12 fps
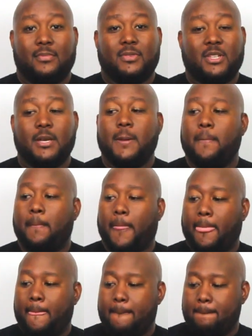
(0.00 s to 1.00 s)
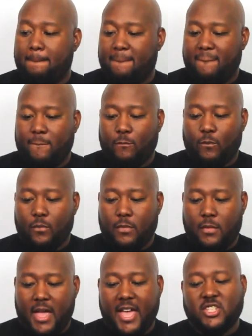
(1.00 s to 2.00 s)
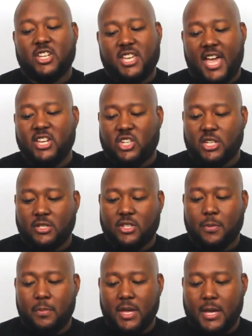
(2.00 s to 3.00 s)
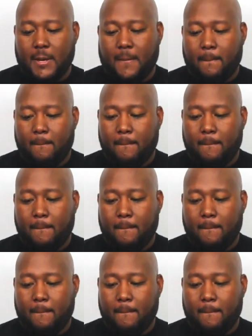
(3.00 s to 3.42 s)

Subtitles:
See, education to me